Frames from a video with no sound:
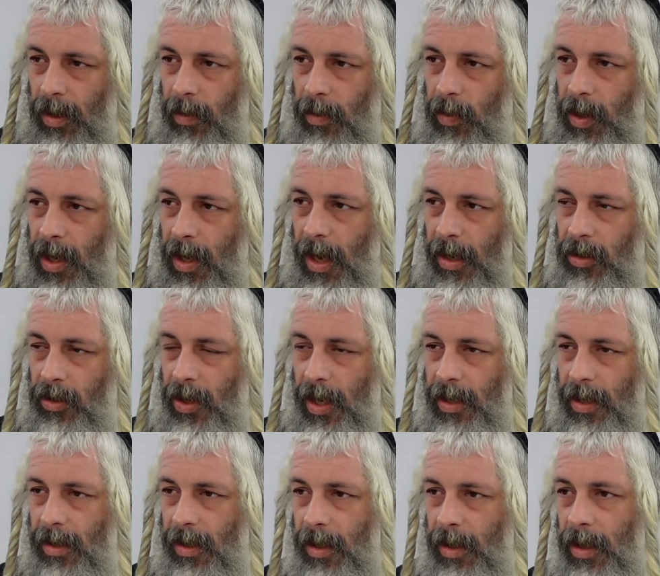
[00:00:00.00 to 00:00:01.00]
And we
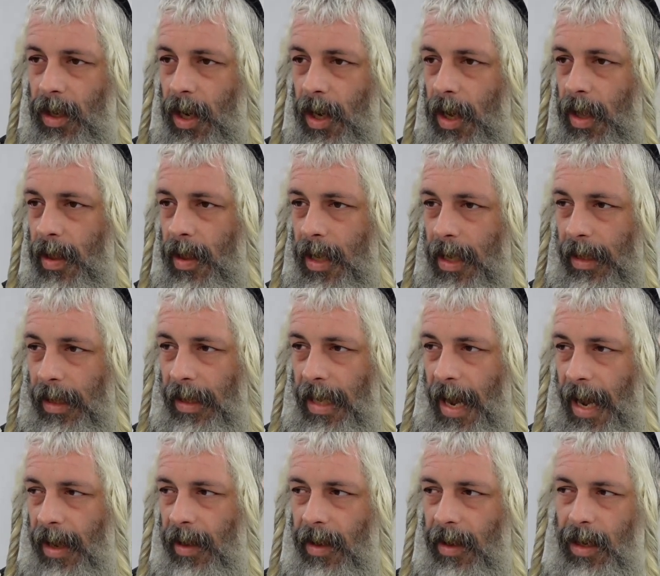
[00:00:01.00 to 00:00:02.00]
contrasted the
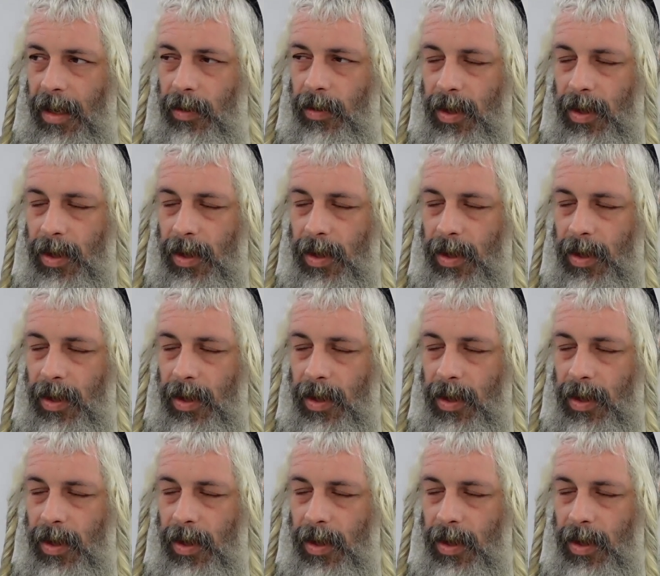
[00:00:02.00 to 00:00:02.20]
land that he